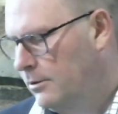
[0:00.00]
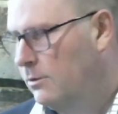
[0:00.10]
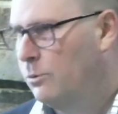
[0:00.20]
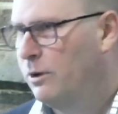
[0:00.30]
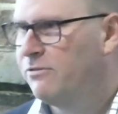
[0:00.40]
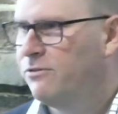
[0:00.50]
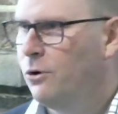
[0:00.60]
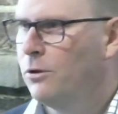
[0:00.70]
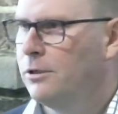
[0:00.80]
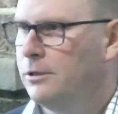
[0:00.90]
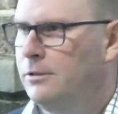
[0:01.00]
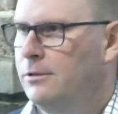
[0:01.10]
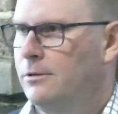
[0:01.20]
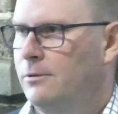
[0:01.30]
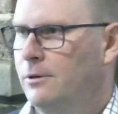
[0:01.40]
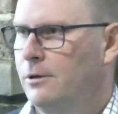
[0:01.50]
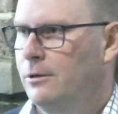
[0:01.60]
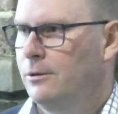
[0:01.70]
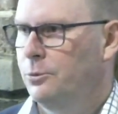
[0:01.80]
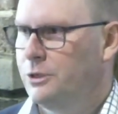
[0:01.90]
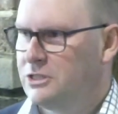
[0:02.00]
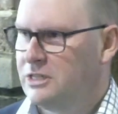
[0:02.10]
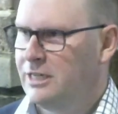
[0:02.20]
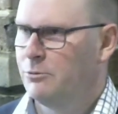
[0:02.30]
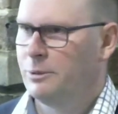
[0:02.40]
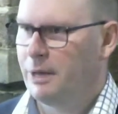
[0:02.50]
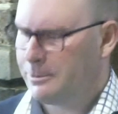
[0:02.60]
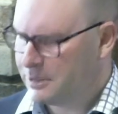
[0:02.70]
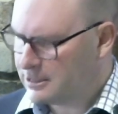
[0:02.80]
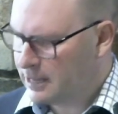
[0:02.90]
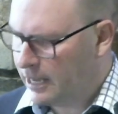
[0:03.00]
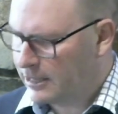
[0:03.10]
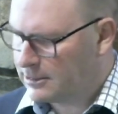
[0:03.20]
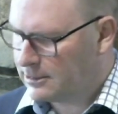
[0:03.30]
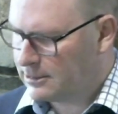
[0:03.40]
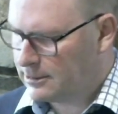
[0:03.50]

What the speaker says: We're fallen. We sin. We make mistakes.